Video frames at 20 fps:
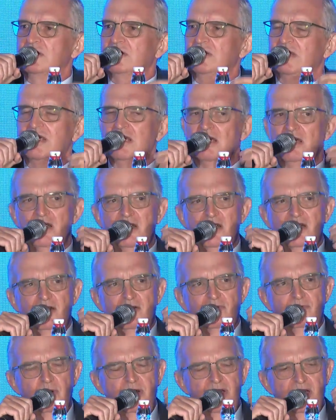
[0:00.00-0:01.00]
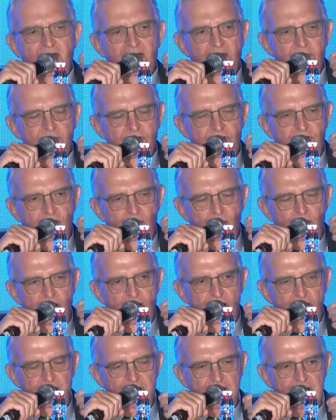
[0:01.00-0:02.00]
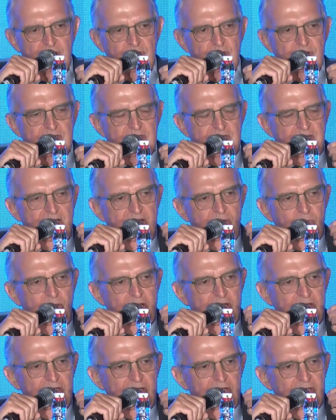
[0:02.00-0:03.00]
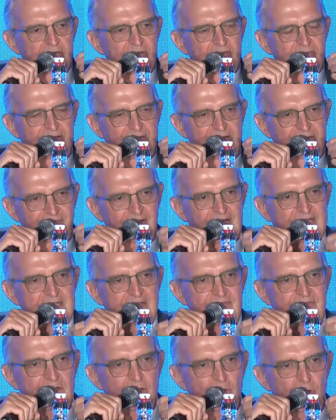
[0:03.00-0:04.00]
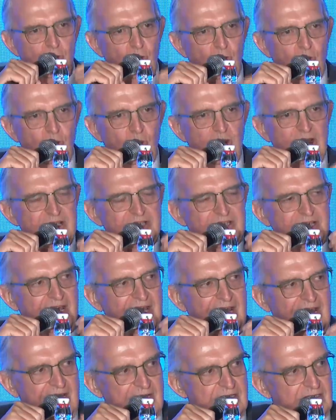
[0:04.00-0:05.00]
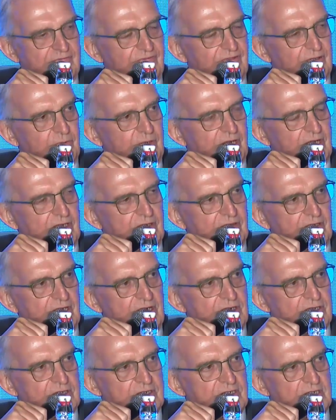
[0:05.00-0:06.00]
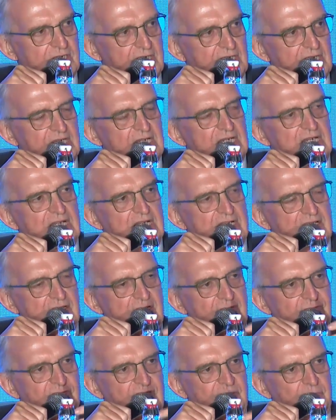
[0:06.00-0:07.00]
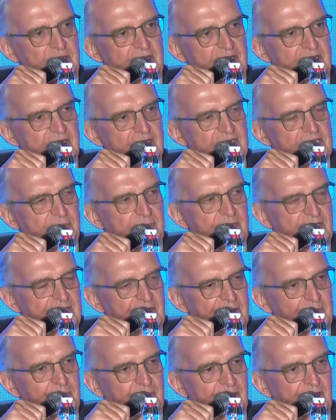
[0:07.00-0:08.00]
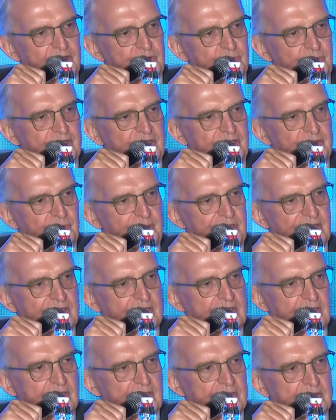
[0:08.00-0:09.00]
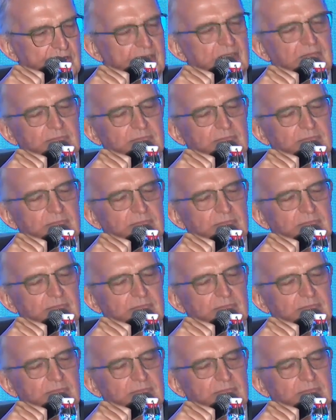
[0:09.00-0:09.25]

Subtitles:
there. When it comes to the regulatory side, we are effectively always ahead of the regulation. So if something needs to be done by 2026,